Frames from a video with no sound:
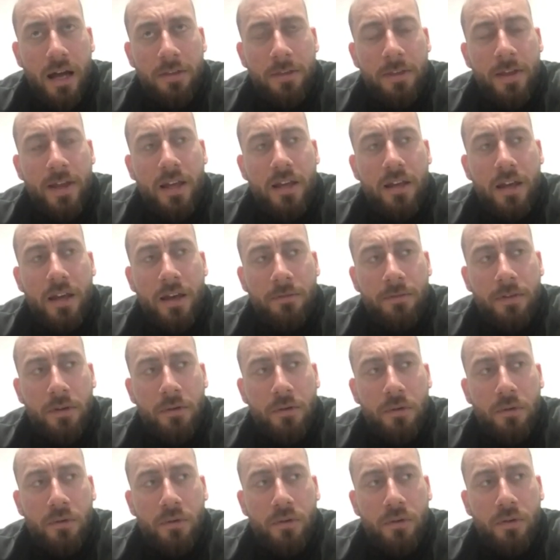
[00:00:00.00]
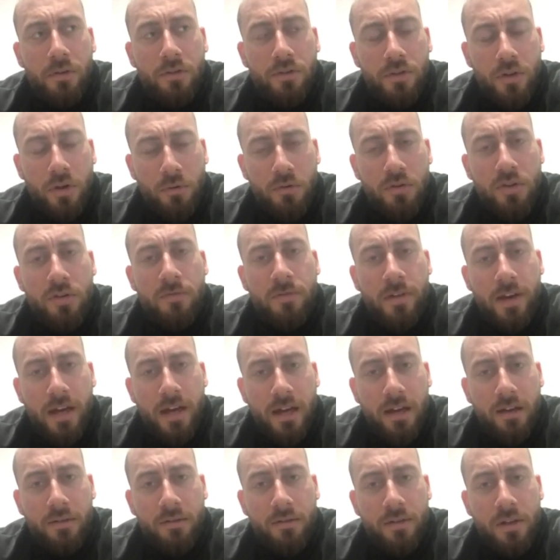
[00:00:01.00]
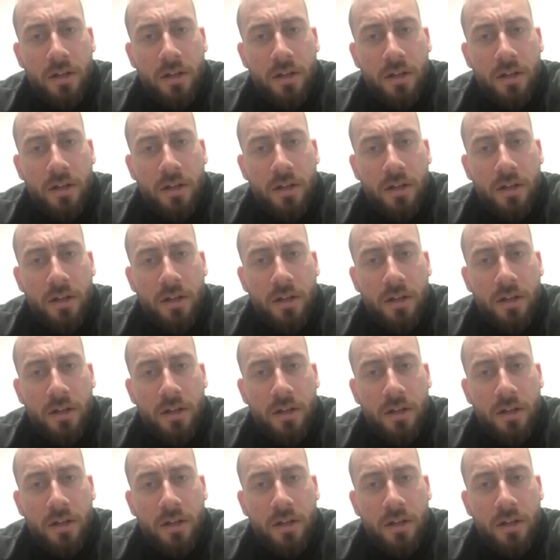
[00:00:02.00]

think if you go too severe,